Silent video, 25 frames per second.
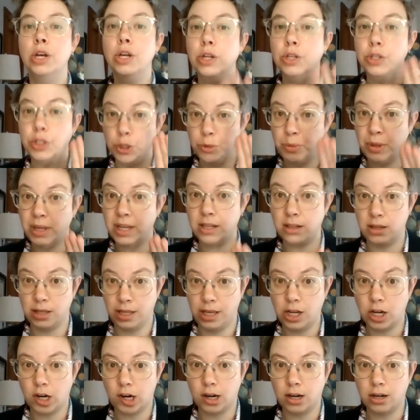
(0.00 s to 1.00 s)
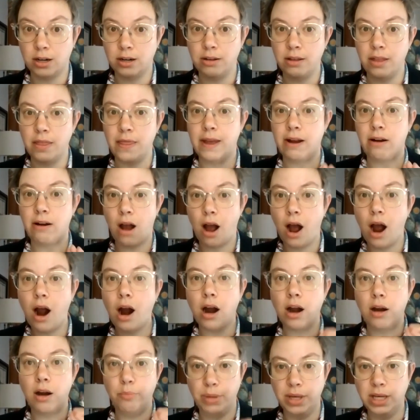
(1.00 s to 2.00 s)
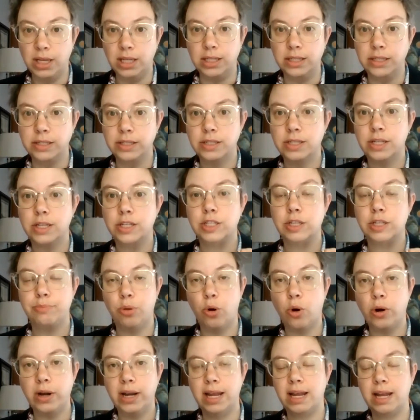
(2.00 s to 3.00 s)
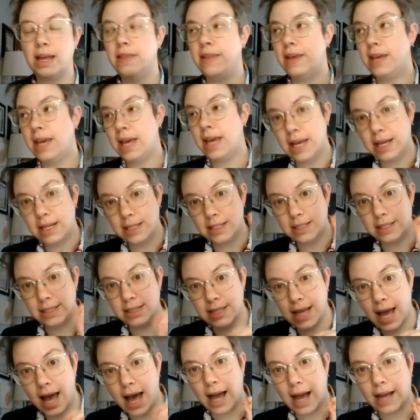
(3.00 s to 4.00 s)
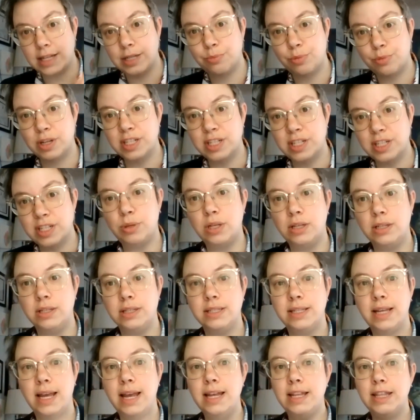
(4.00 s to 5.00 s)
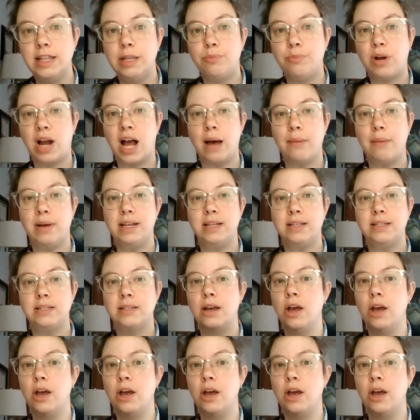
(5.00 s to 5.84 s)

To be clear, there are bills supporting the exact principles in the promise